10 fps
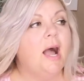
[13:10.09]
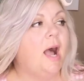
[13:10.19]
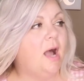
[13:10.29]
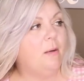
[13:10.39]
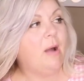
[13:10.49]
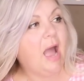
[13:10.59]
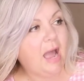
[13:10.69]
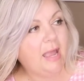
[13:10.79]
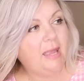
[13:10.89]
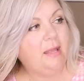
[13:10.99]

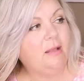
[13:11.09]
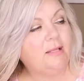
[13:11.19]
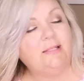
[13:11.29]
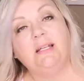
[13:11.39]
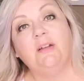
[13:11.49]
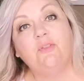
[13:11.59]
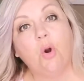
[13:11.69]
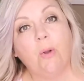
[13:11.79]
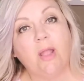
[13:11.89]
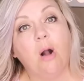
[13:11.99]
I, instead of
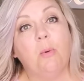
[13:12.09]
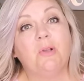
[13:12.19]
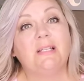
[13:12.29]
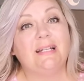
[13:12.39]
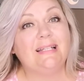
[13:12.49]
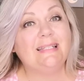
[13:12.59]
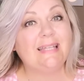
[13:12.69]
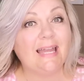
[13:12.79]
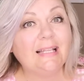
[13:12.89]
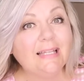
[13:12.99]
going almost on a
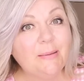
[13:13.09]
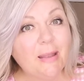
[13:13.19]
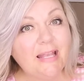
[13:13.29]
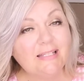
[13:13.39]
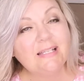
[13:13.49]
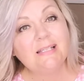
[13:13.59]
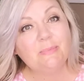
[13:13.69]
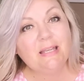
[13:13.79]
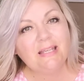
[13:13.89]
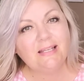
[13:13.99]
daily basis
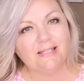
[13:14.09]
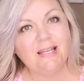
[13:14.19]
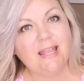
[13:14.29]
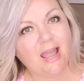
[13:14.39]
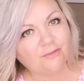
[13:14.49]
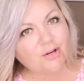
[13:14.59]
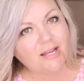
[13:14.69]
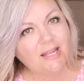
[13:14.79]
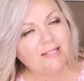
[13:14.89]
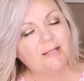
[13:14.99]
being sick after I
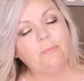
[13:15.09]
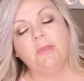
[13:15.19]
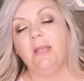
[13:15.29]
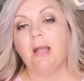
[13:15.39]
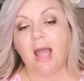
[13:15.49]
eat something,